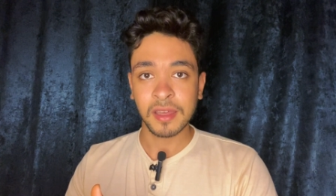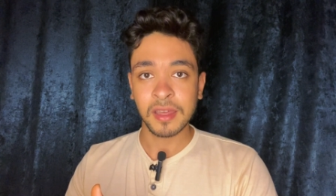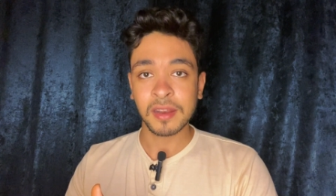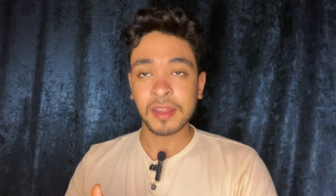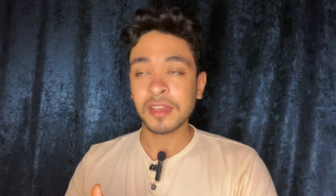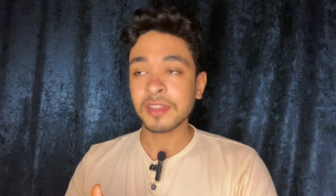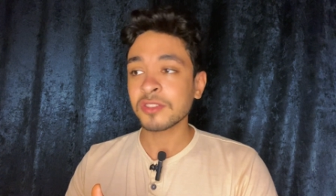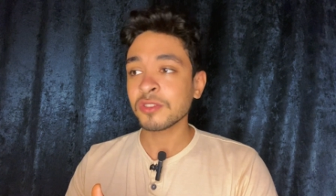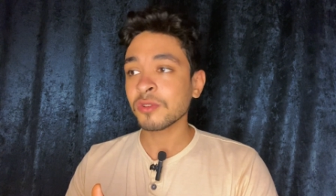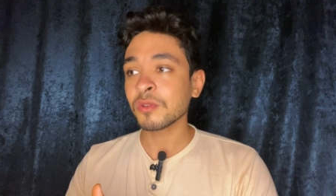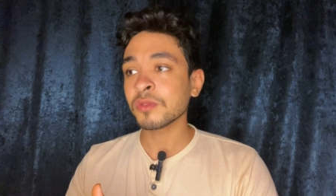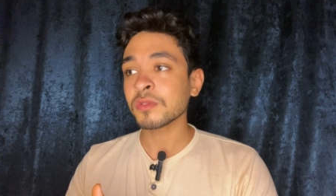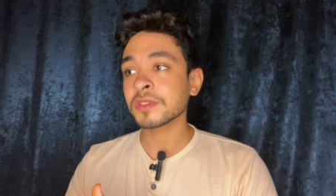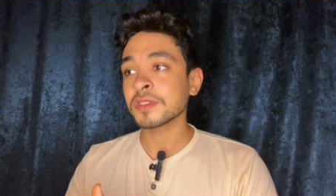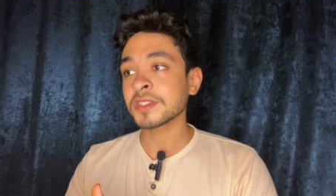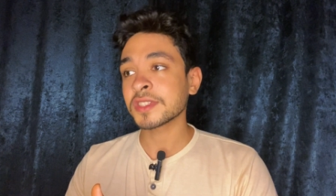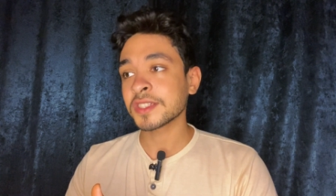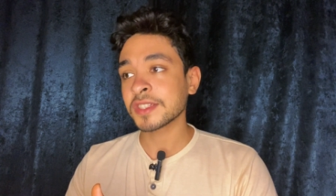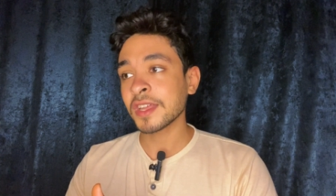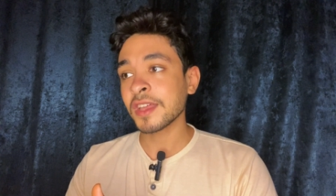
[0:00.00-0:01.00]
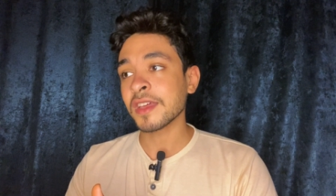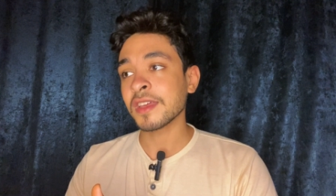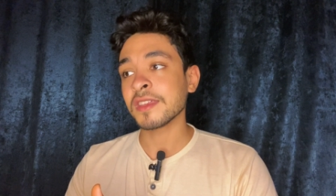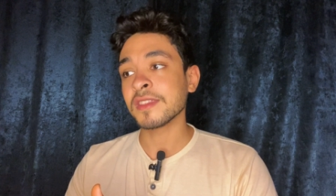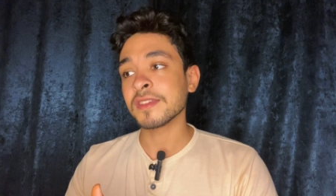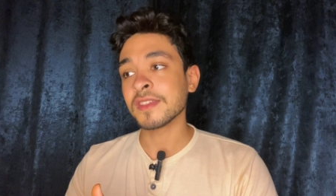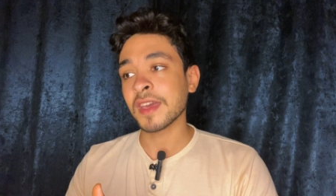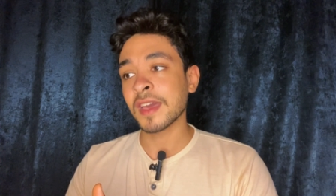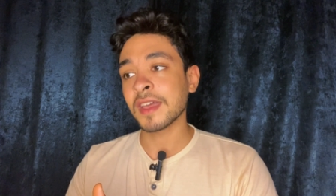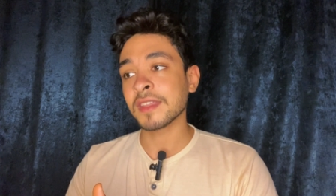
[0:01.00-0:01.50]
And I don't
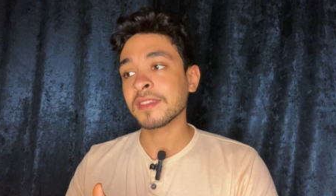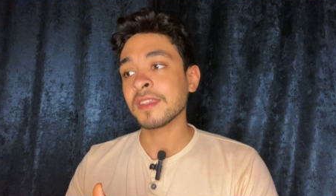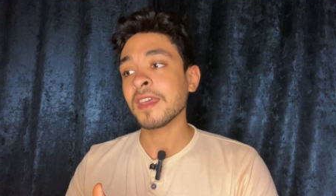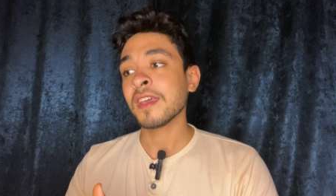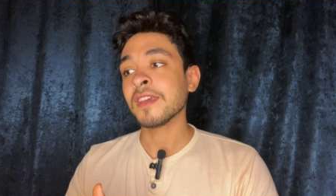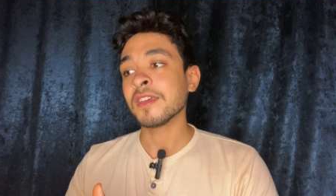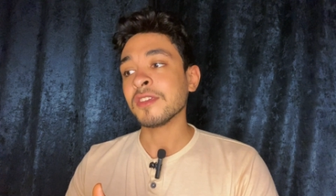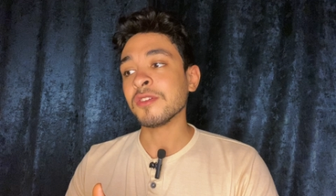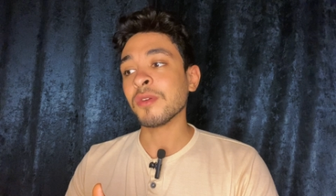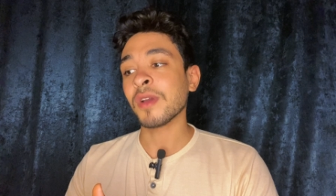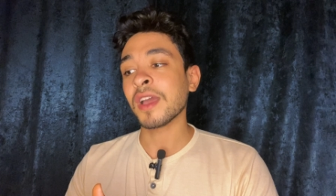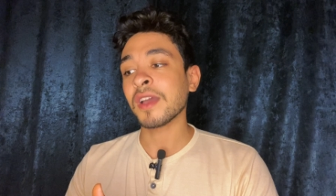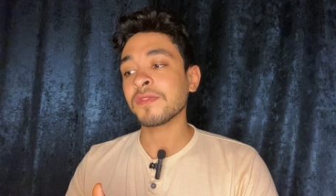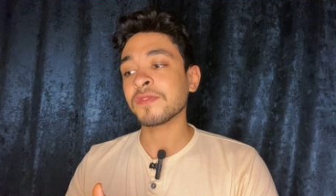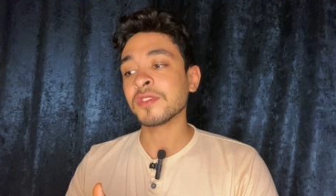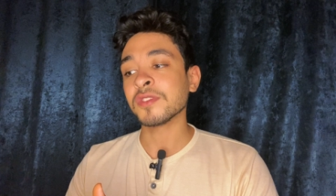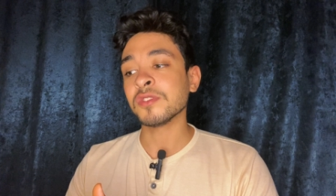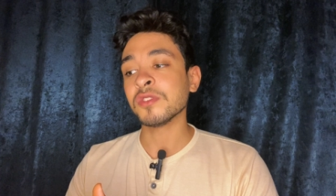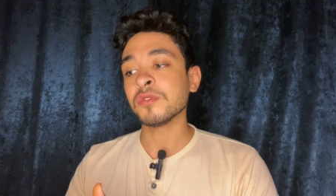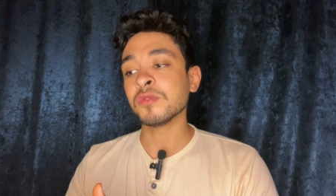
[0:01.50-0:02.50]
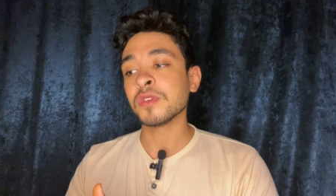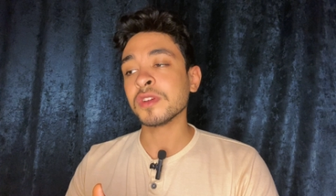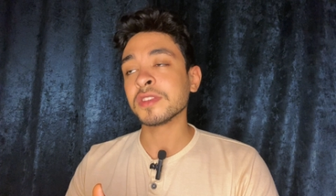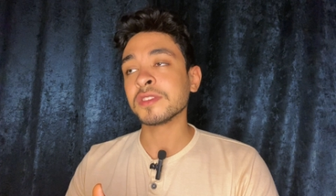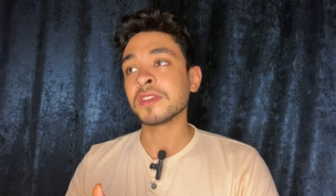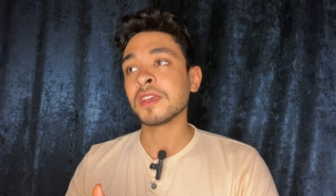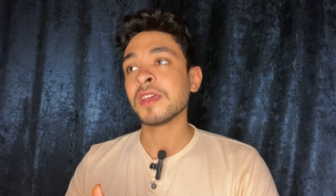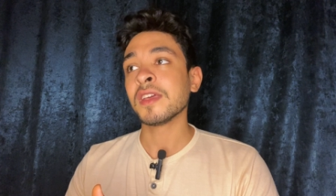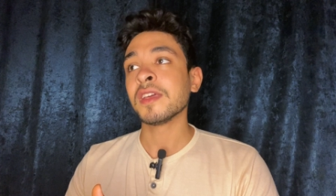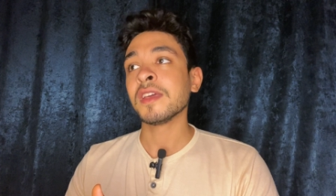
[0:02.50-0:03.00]
say that you have to do
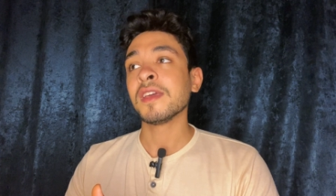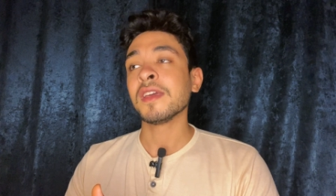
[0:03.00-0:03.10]
it